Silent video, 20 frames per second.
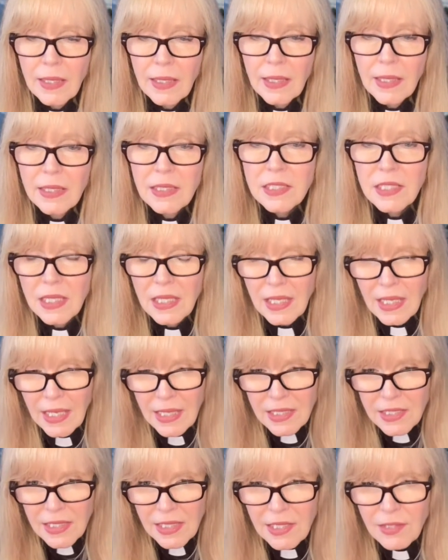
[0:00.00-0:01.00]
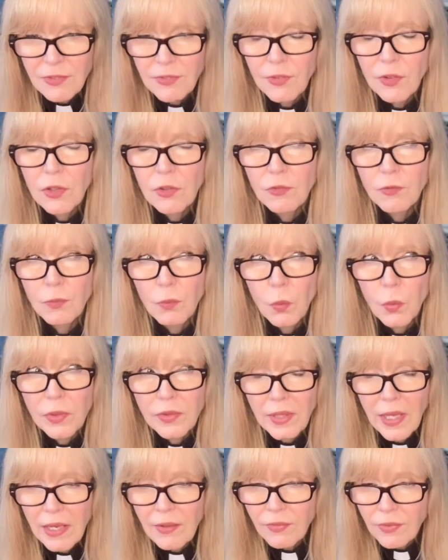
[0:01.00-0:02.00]
It is as if with
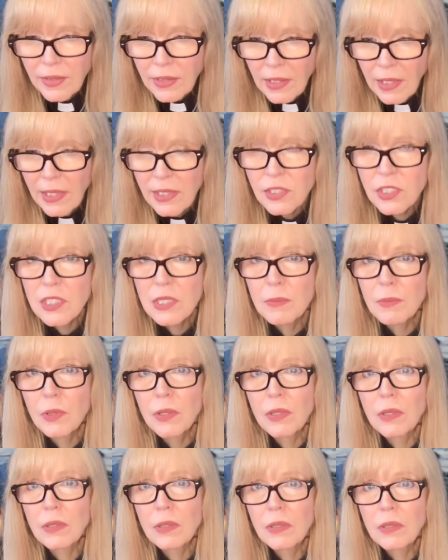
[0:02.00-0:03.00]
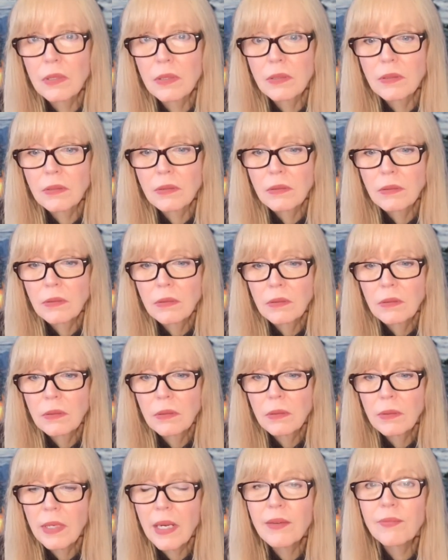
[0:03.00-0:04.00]
every customer
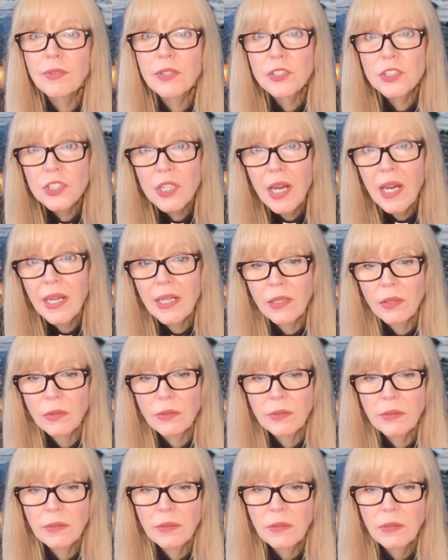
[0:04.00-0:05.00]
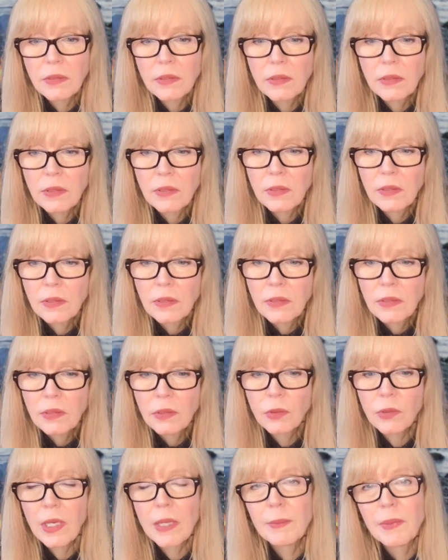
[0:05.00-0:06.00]
or every child
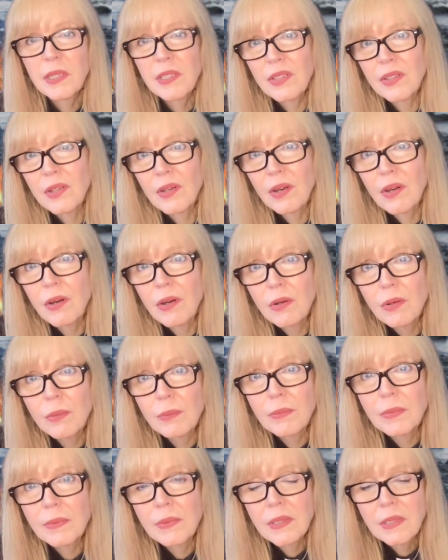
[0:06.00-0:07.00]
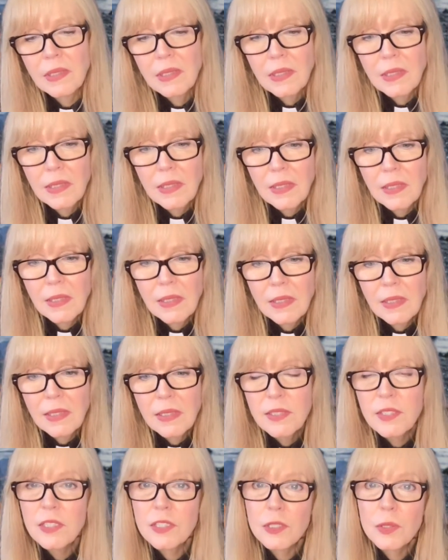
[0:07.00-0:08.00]
who came into their home,
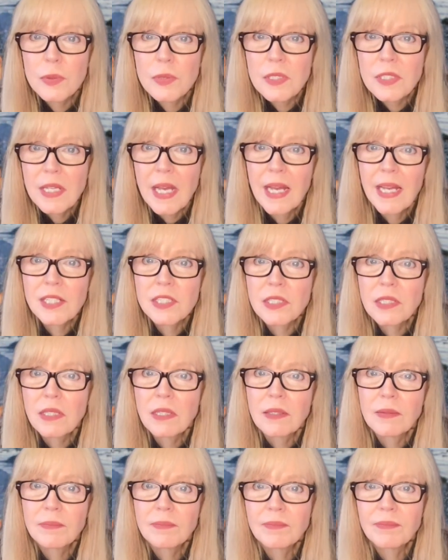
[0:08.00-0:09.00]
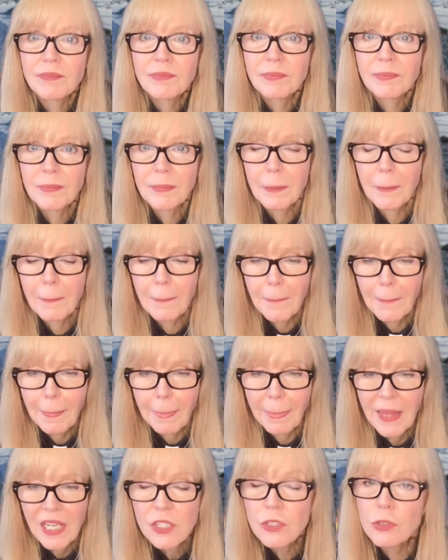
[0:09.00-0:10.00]
Jesus was asking,
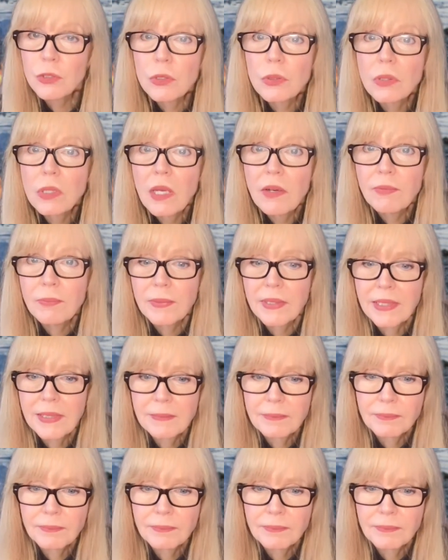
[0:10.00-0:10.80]
do you love me?